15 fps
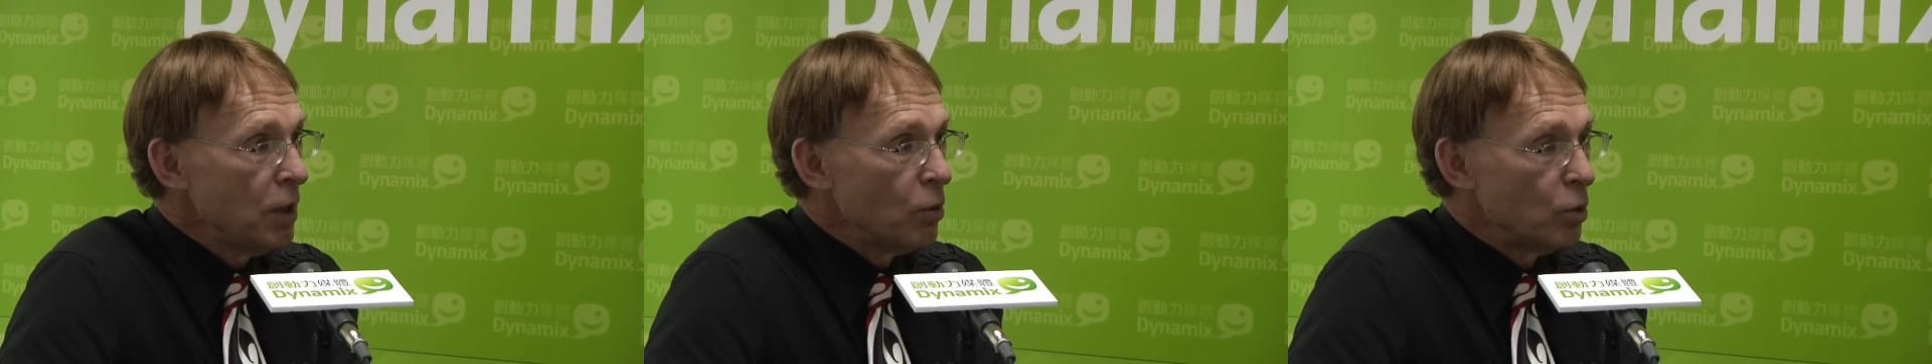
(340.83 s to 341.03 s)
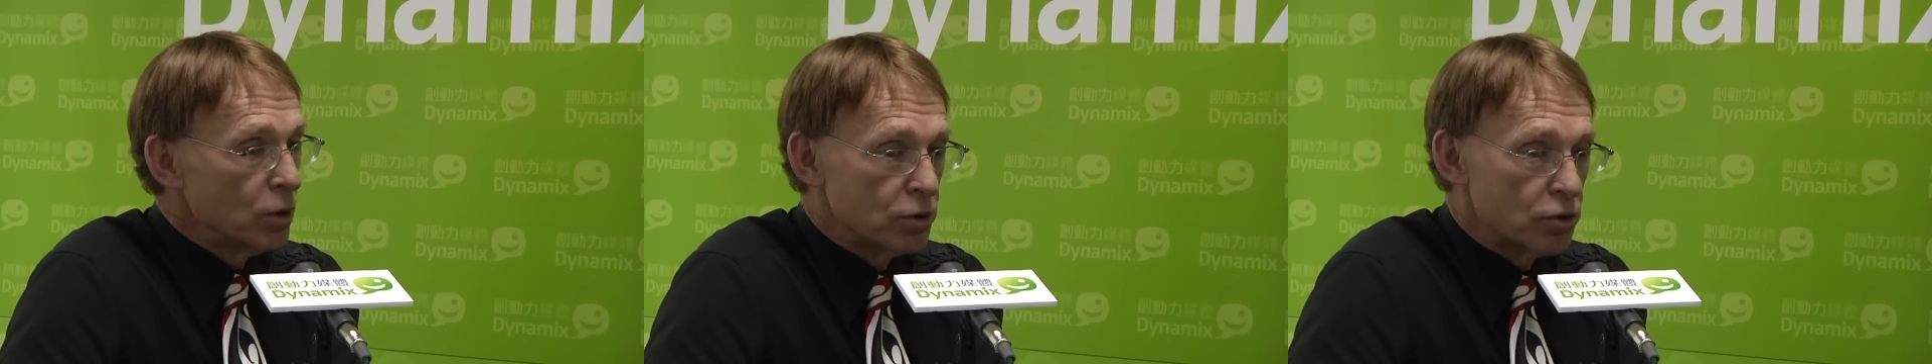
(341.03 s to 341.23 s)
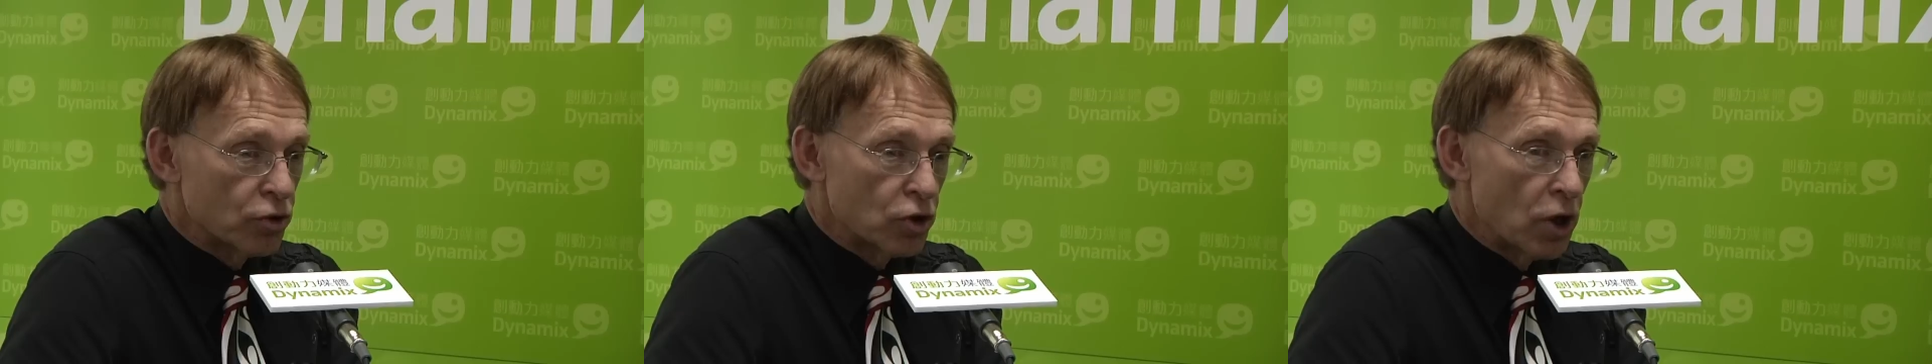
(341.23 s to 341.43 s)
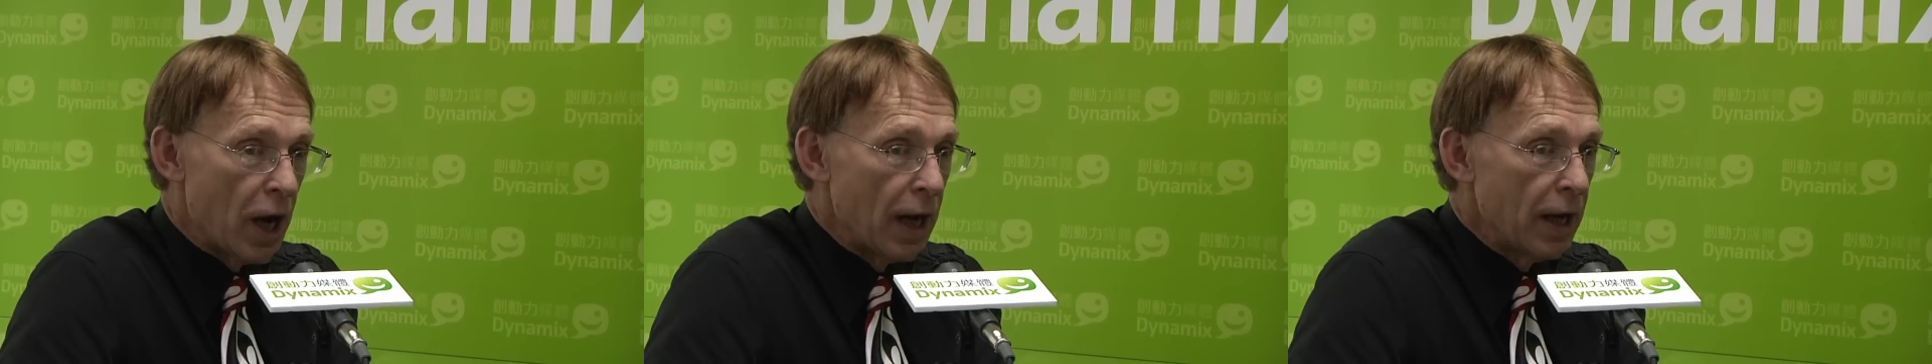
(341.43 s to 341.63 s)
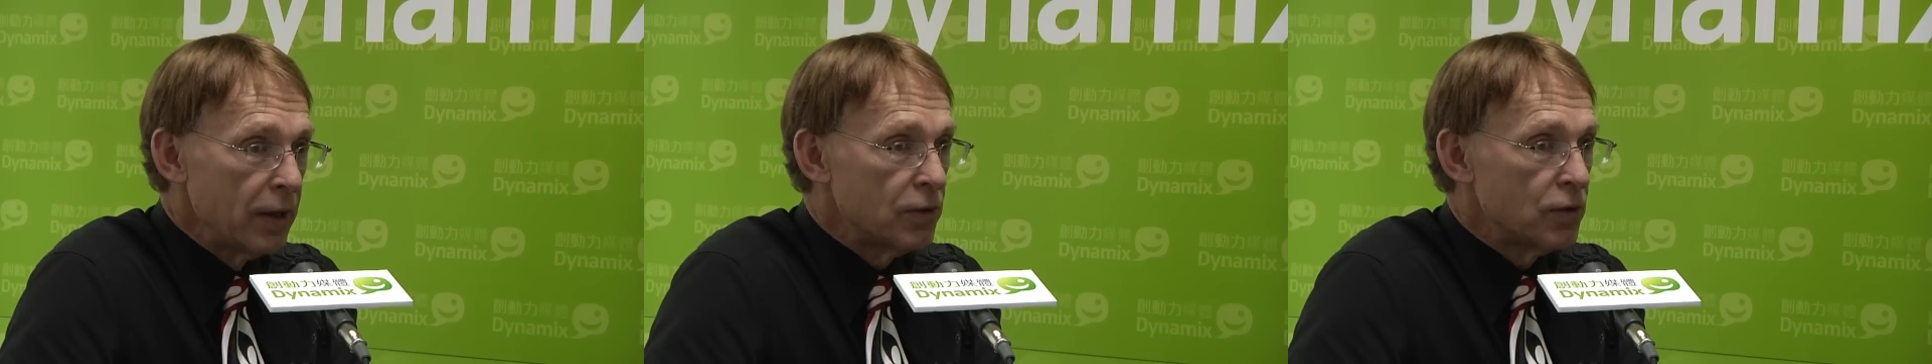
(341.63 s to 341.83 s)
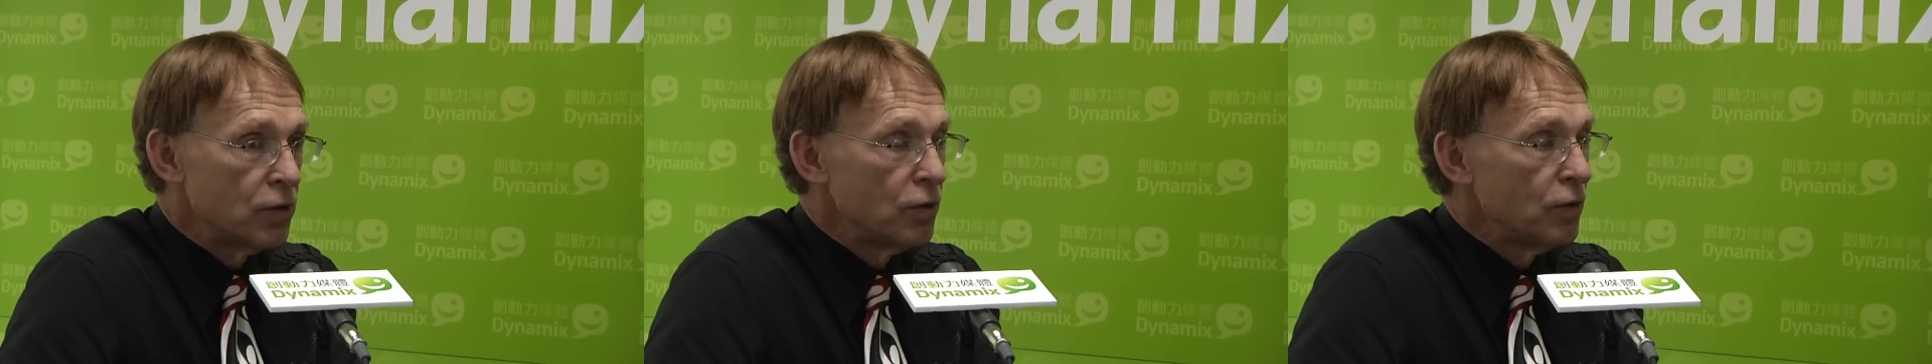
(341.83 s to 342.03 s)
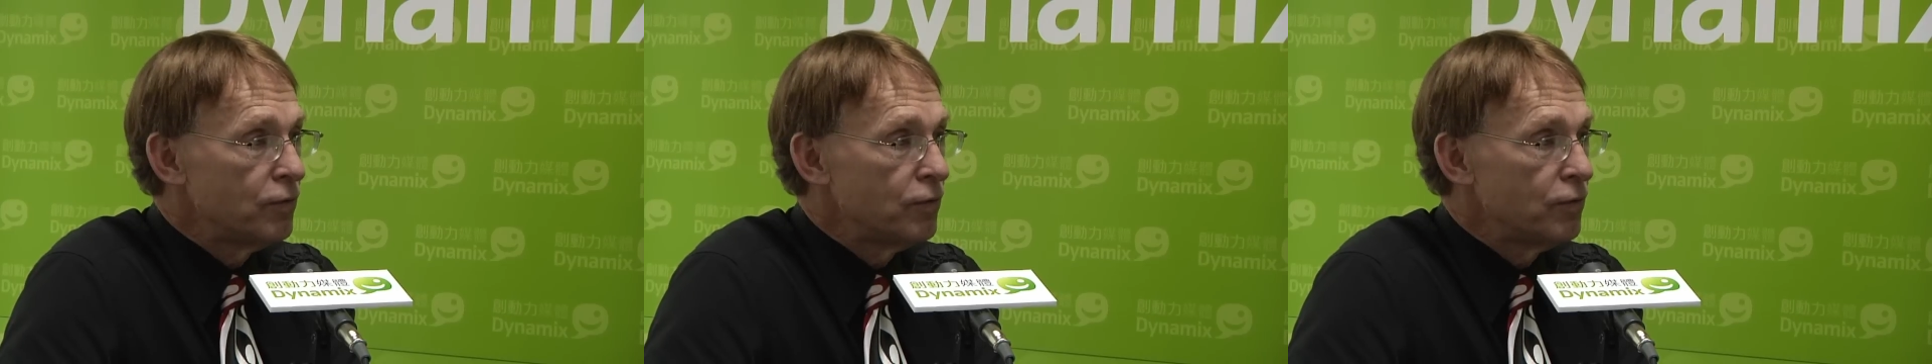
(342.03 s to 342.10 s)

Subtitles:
will try to